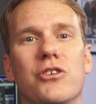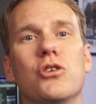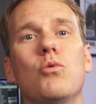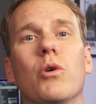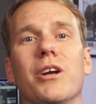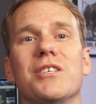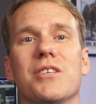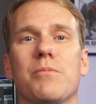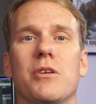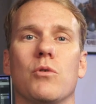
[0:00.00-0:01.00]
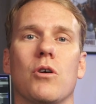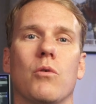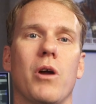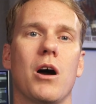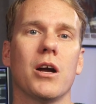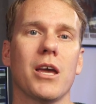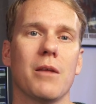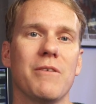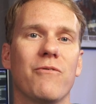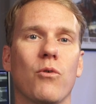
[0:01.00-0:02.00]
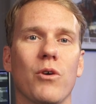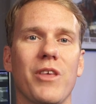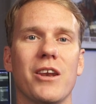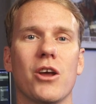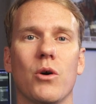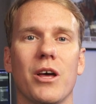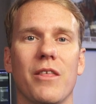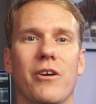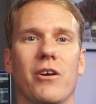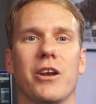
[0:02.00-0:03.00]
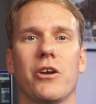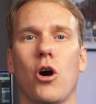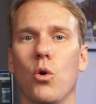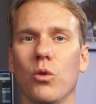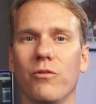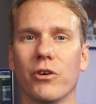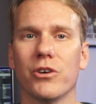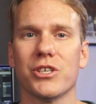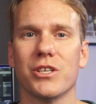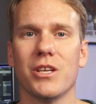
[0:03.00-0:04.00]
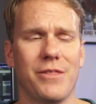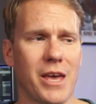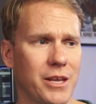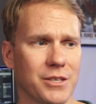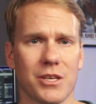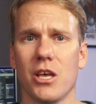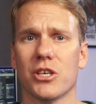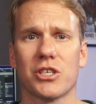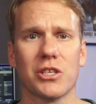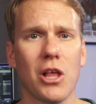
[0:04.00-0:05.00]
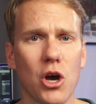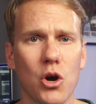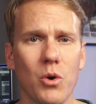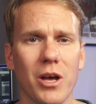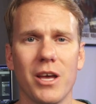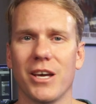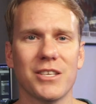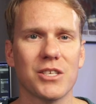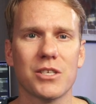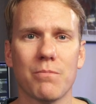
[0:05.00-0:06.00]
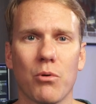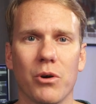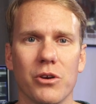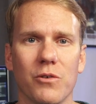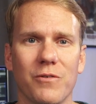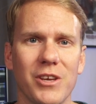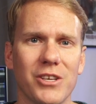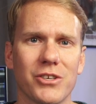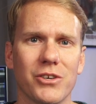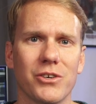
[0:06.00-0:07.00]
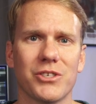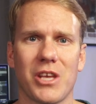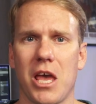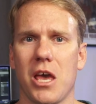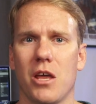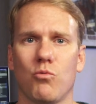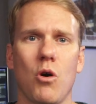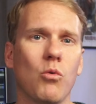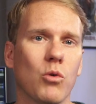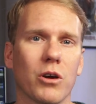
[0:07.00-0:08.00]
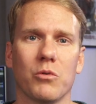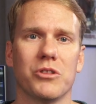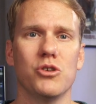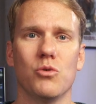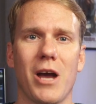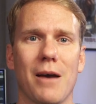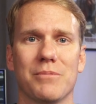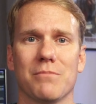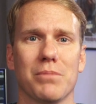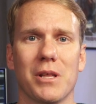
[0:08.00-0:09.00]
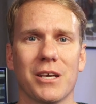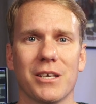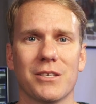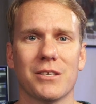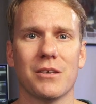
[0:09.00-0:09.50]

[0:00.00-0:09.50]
They're too worried something will go wrong, and before they know it, they're on an old version that is slow, doesn't support new features, and won't work with new apps and plugins.